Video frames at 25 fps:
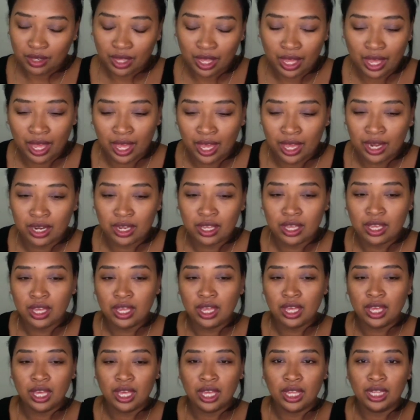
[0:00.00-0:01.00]
And
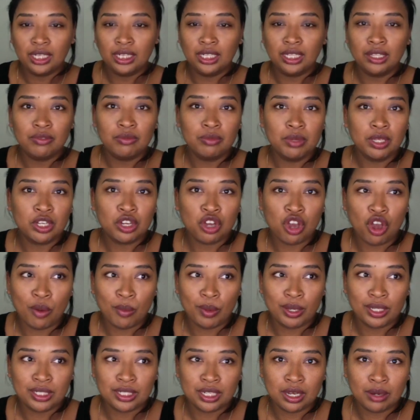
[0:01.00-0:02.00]
leave me a
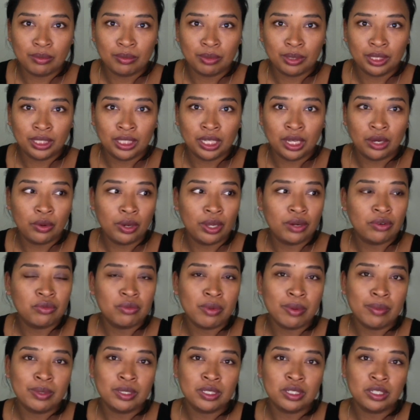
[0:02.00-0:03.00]
comment down below, and
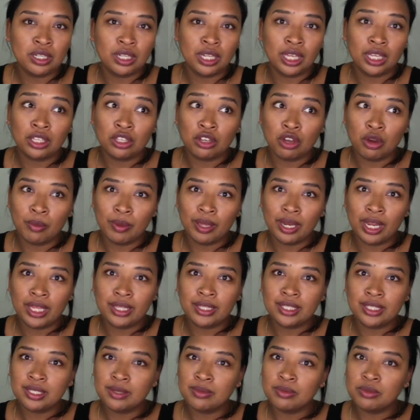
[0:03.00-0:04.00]
remember to like, comment, and
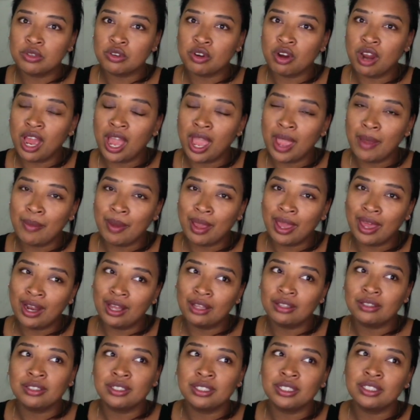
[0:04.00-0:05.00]
subscribe. And I'll
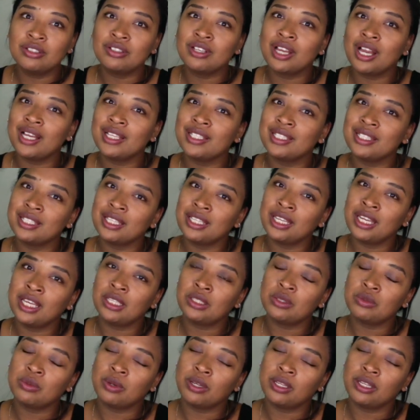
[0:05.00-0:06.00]
see you guys in the next
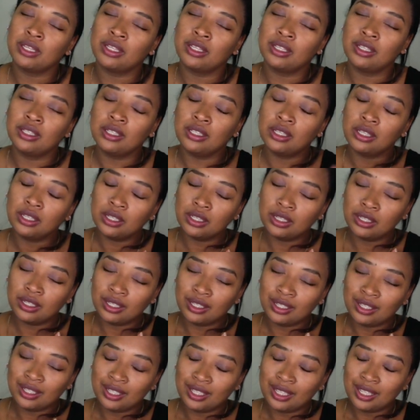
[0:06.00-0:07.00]
one.
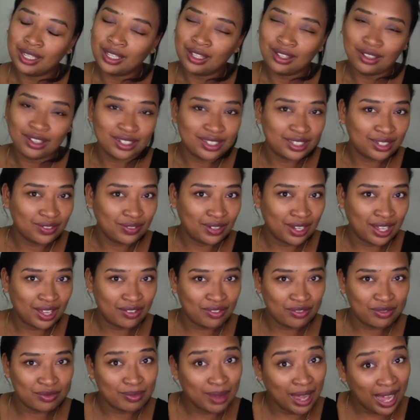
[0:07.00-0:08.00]
Lots of love.
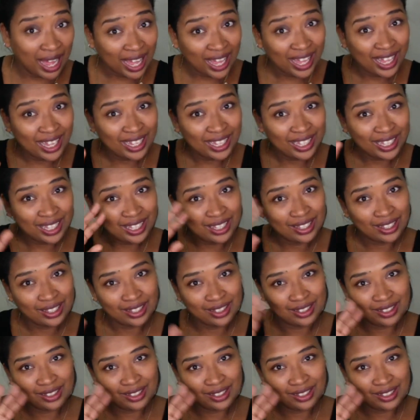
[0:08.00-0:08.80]
Bye.